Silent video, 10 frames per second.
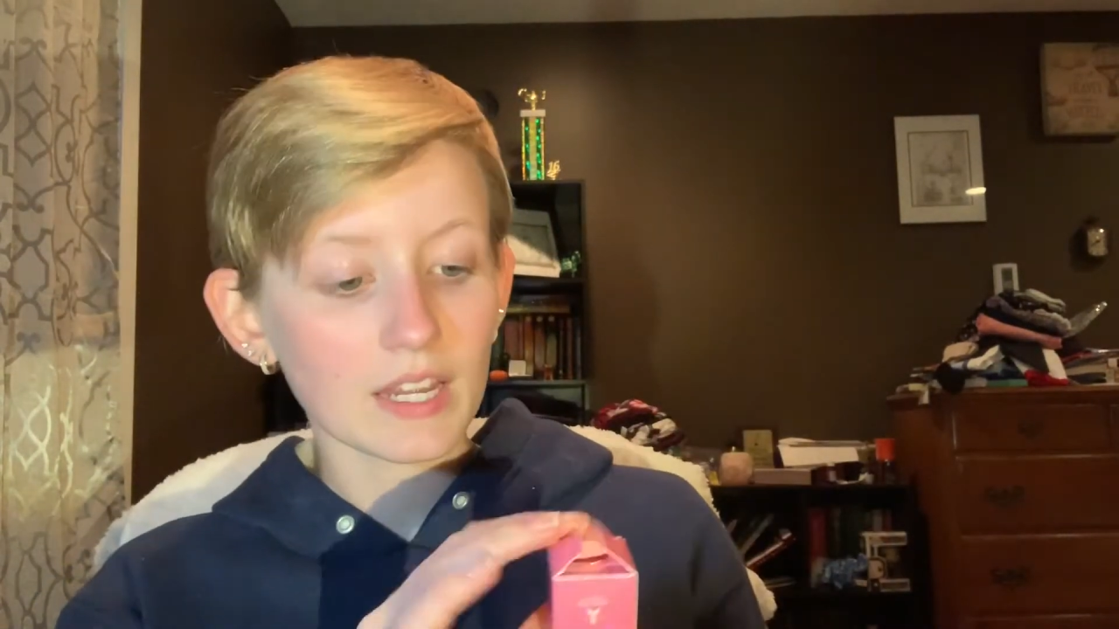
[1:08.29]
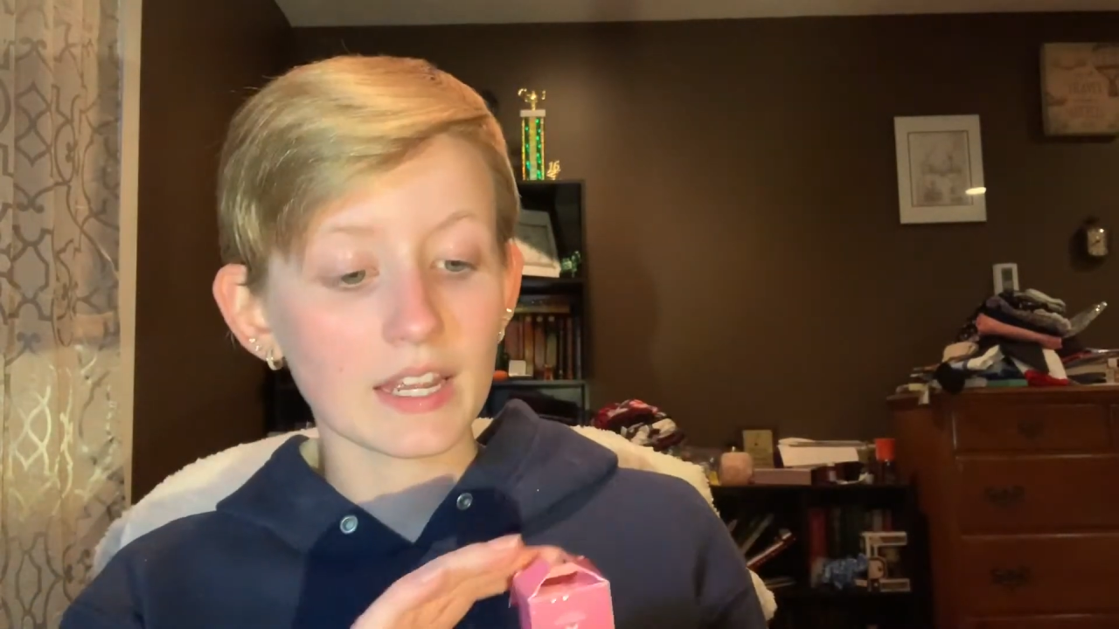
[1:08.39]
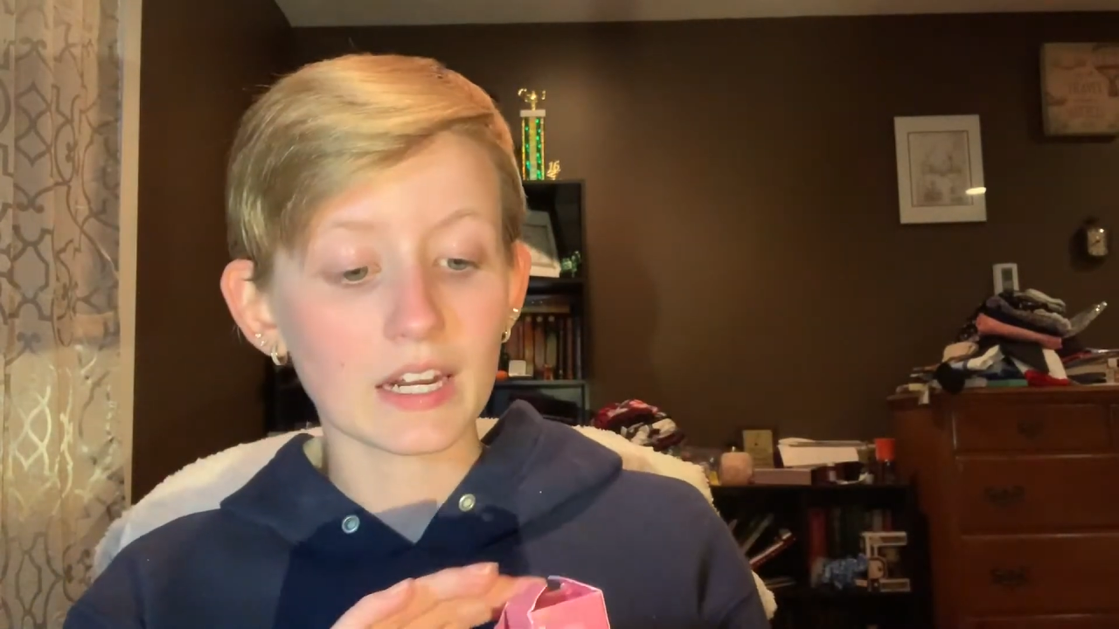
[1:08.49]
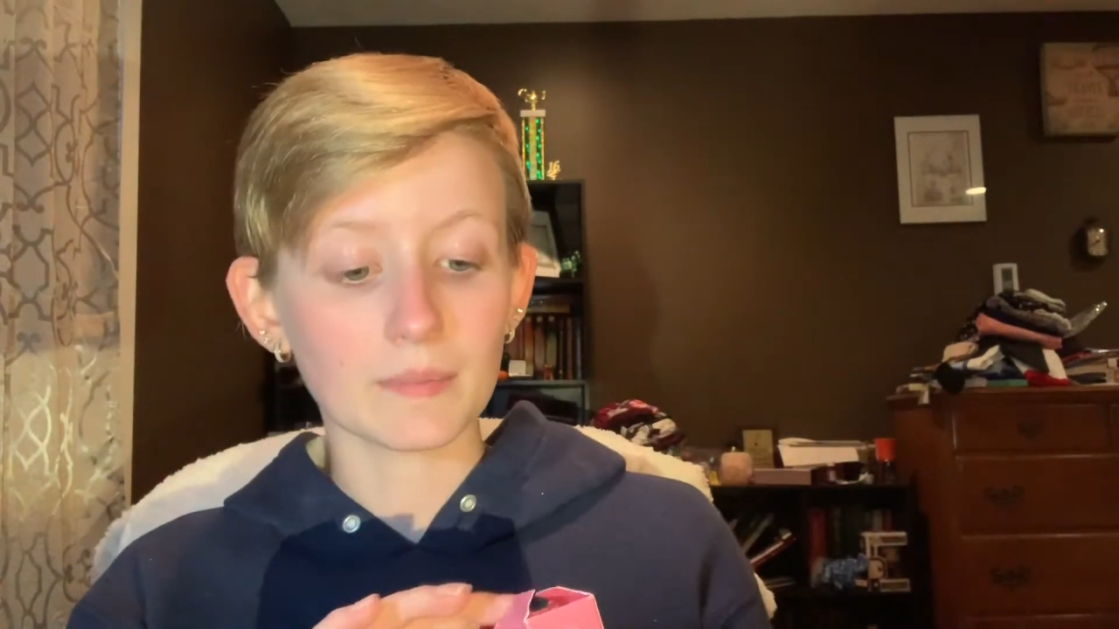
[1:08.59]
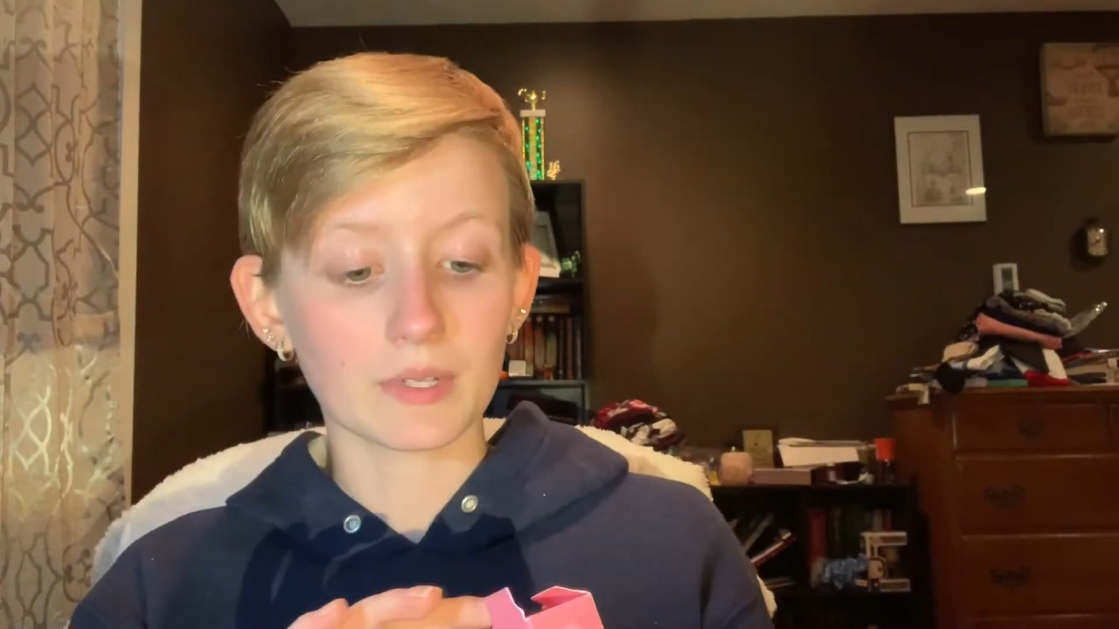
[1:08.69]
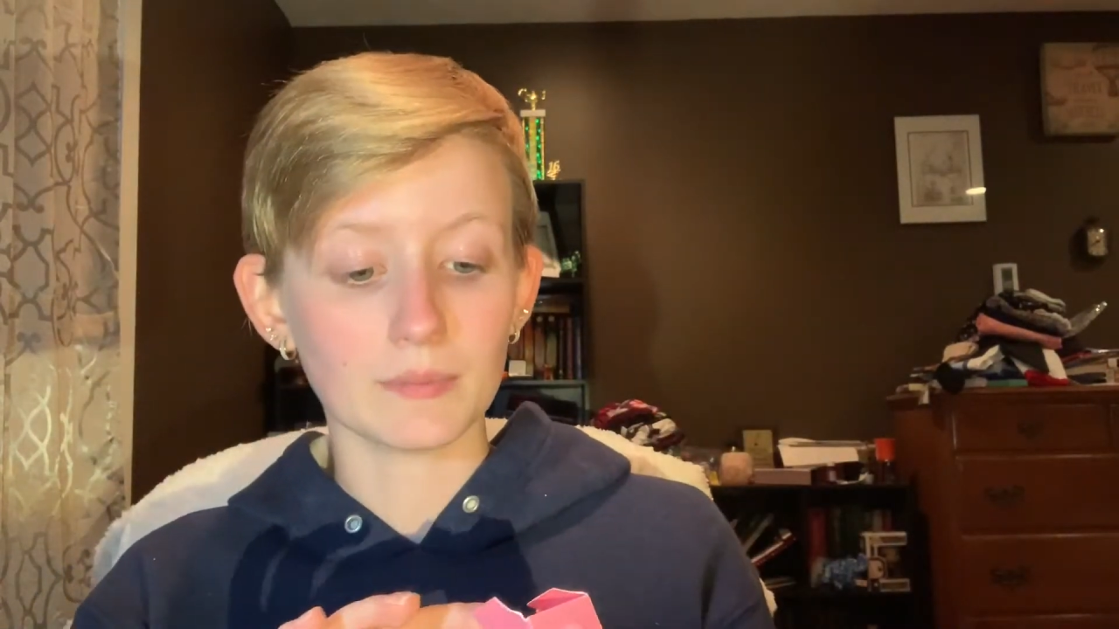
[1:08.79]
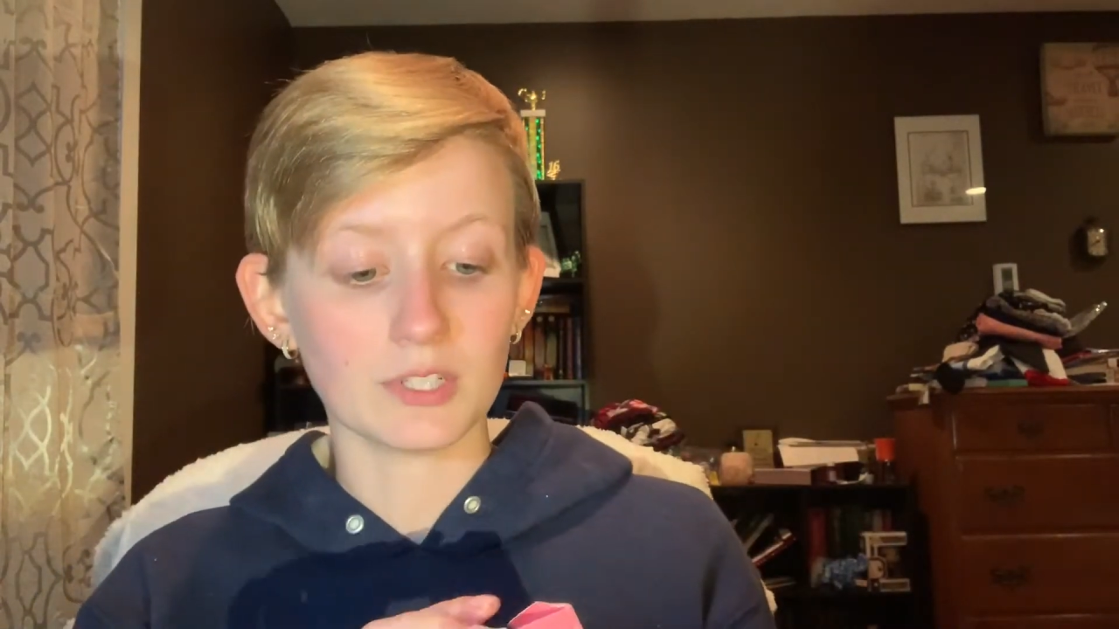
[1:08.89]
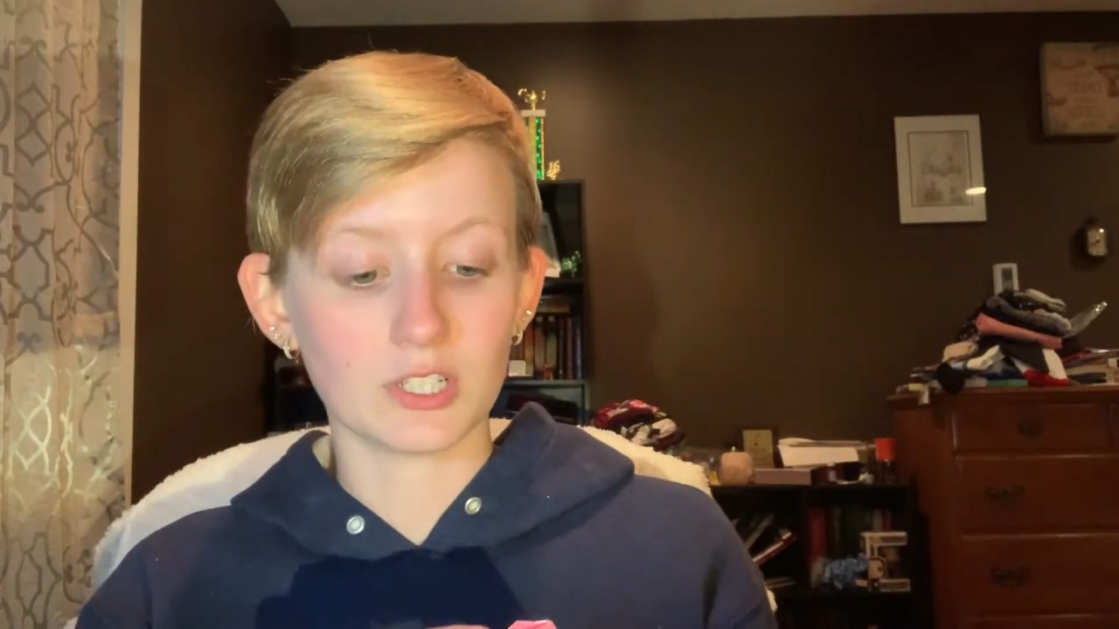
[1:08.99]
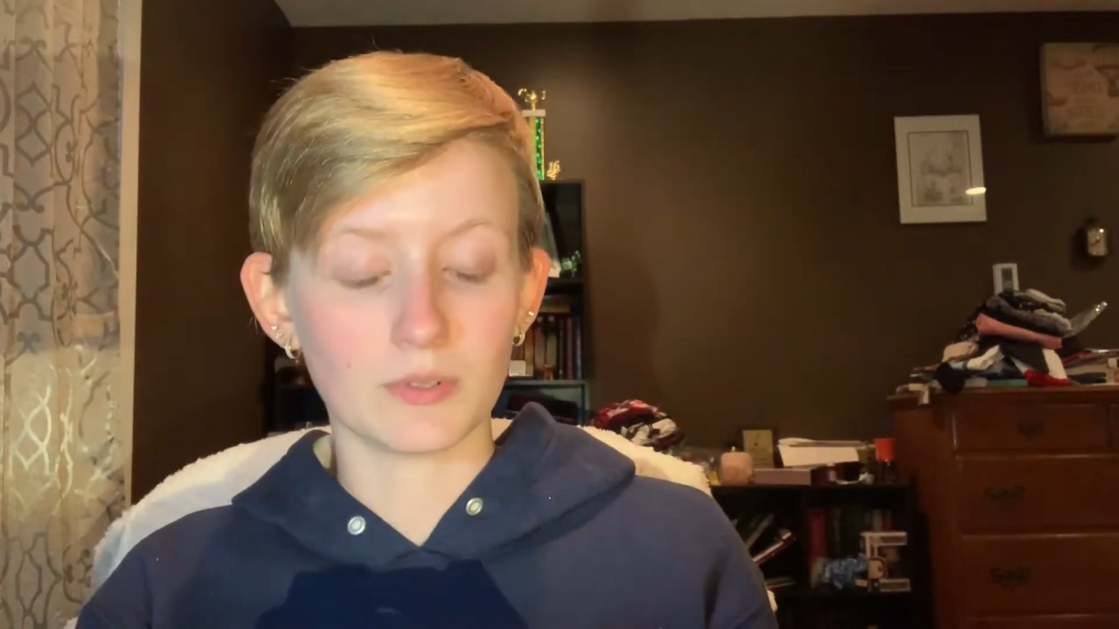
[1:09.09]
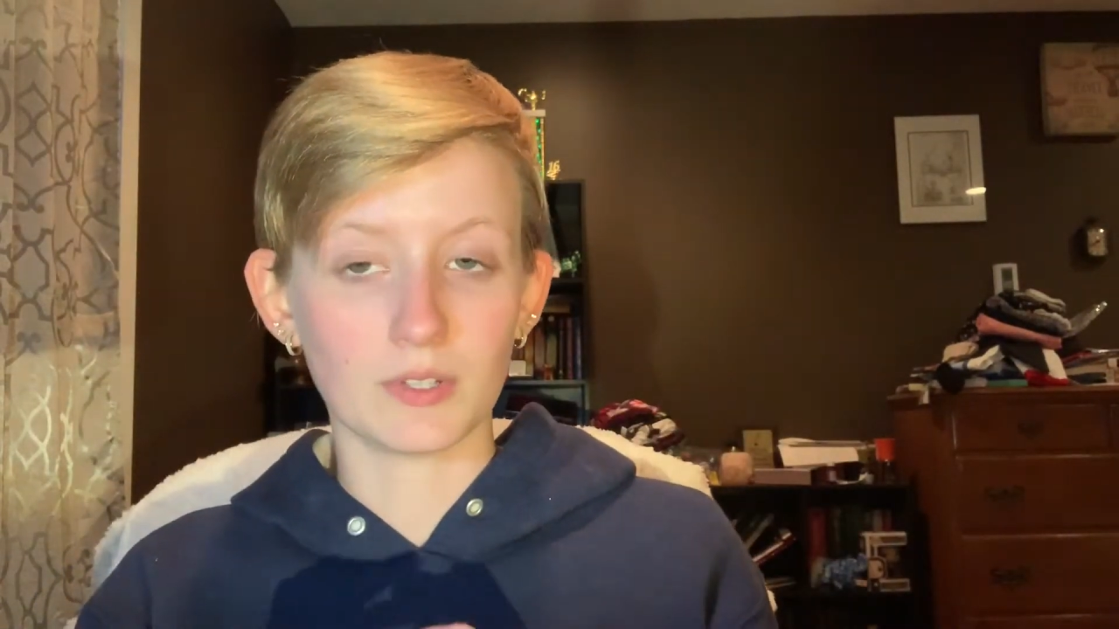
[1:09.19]
and I'm going to be
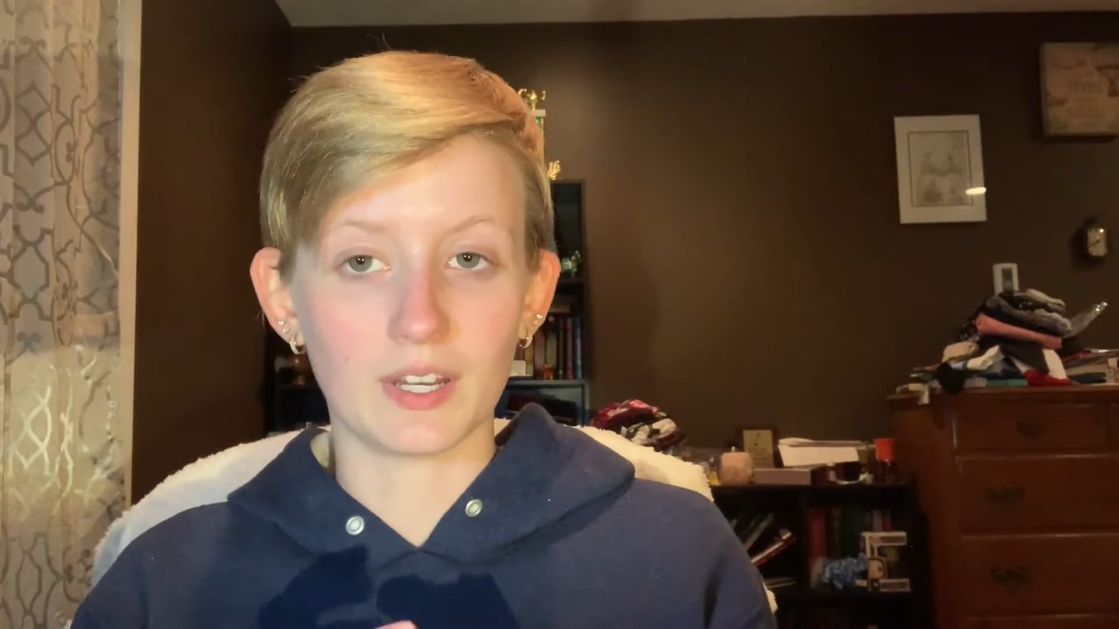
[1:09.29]
showing